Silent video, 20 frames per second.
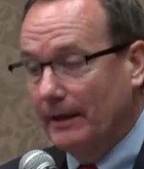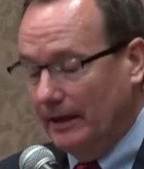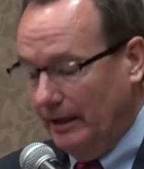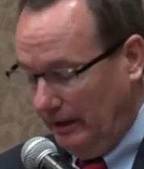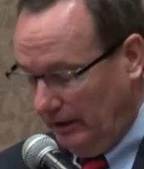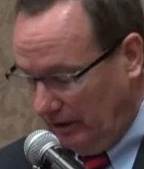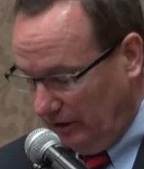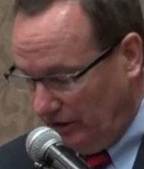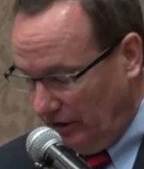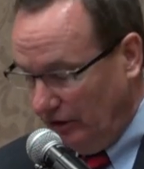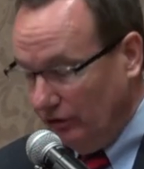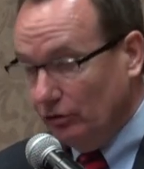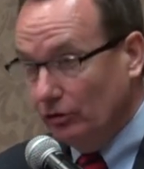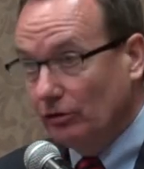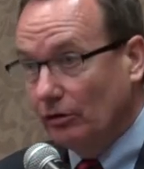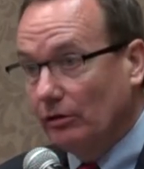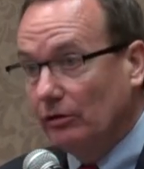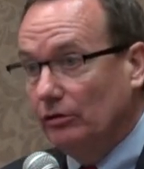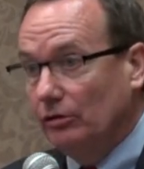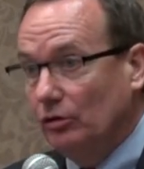and
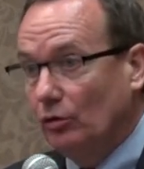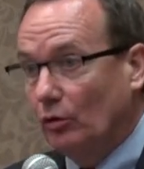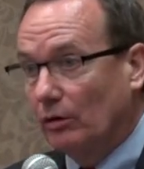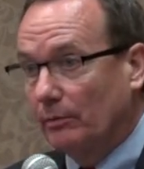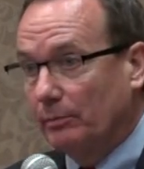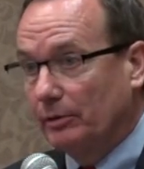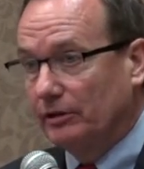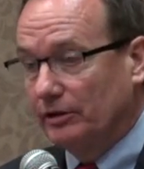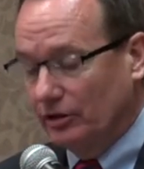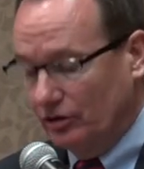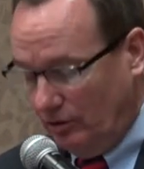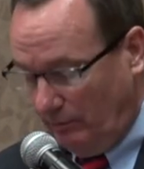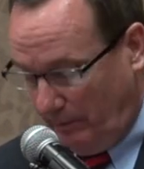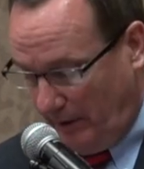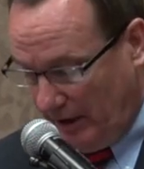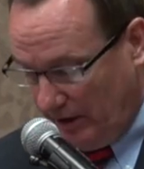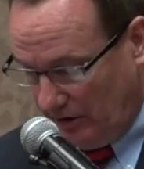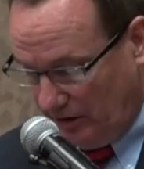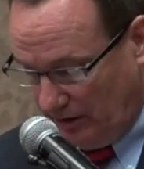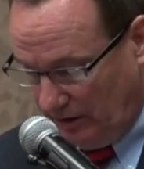continue your
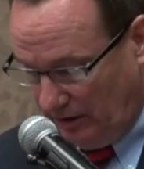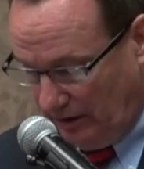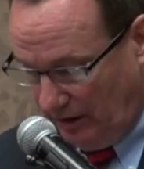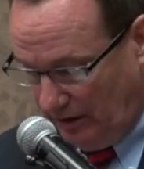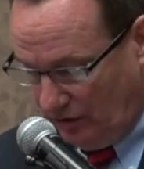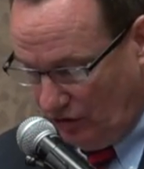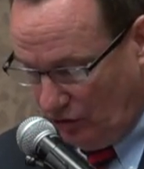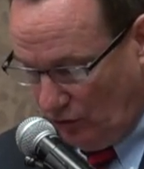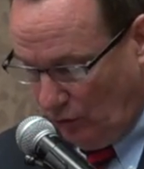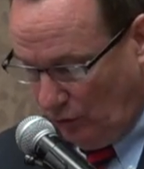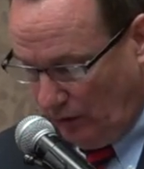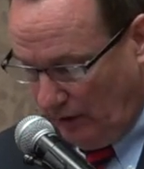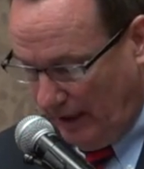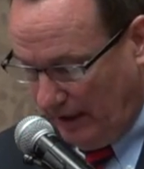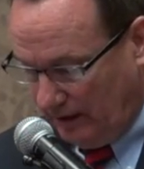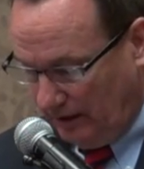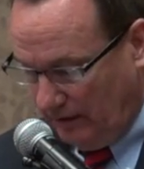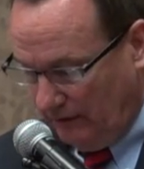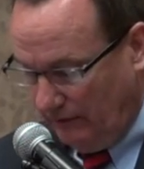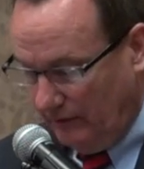participation in school
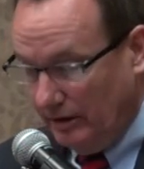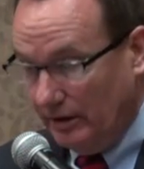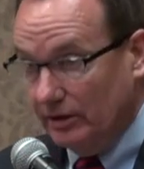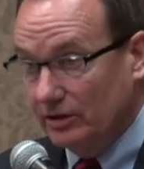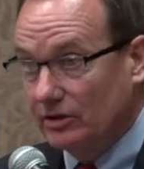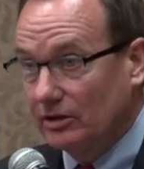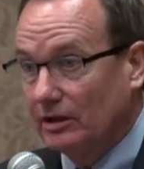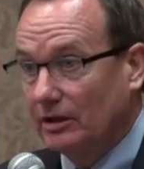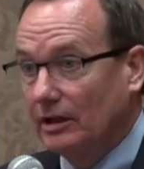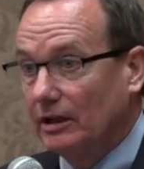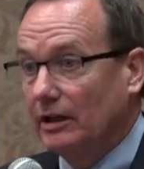activities,